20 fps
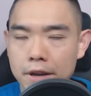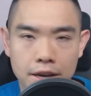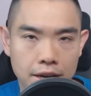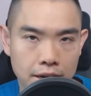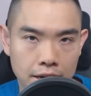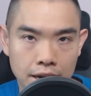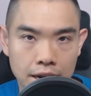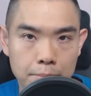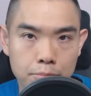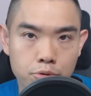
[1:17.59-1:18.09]

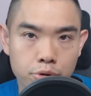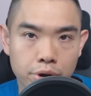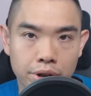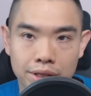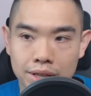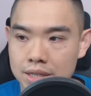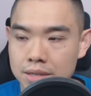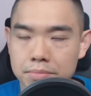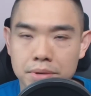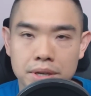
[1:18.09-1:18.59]
in an
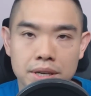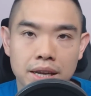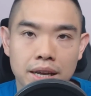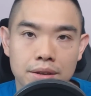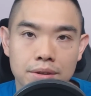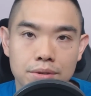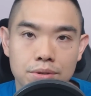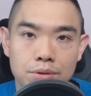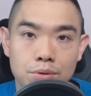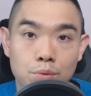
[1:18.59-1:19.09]
uptrend doesn't mean that
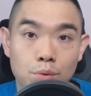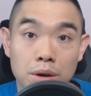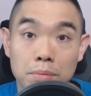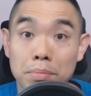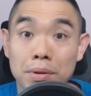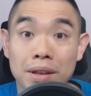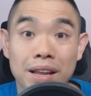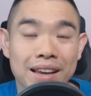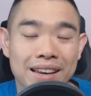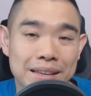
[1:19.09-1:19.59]
you want to
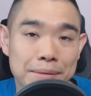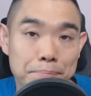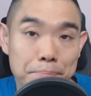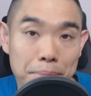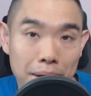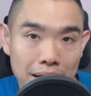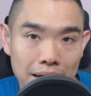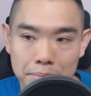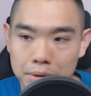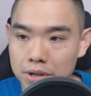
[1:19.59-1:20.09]
blindly
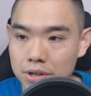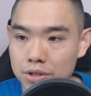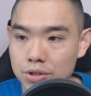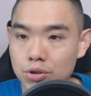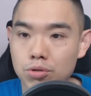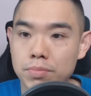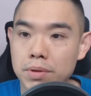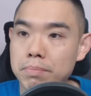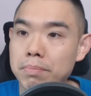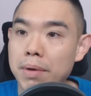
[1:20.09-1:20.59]
buy, because
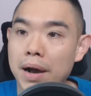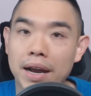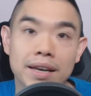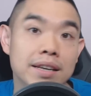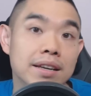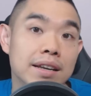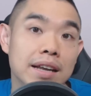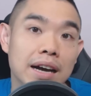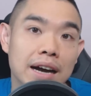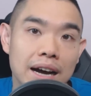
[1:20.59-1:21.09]
you could be buying
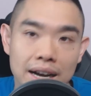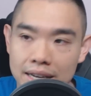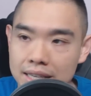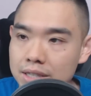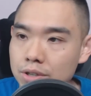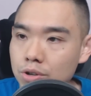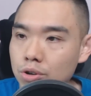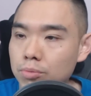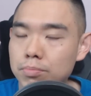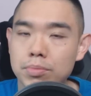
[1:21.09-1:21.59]
near the
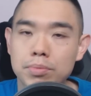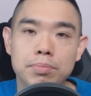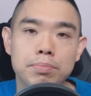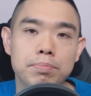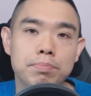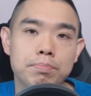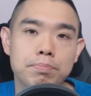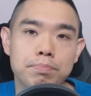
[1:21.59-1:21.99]
highs, you could